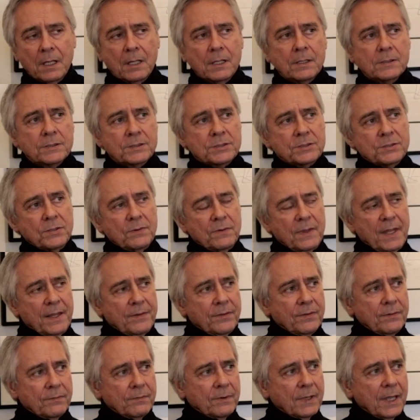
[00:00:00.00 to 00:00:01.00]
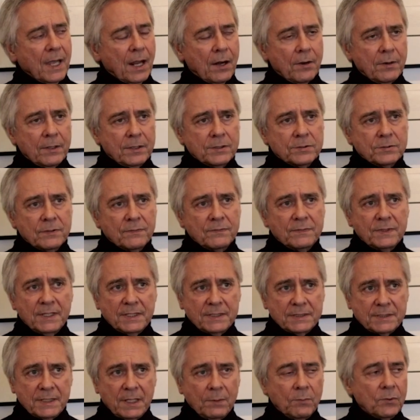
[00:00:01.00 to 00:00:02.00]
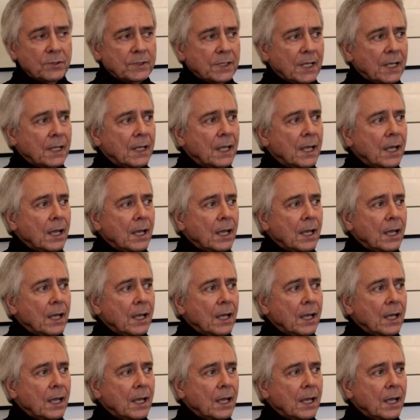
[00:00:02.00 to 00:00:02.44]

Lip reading: so that the character of Desdemona,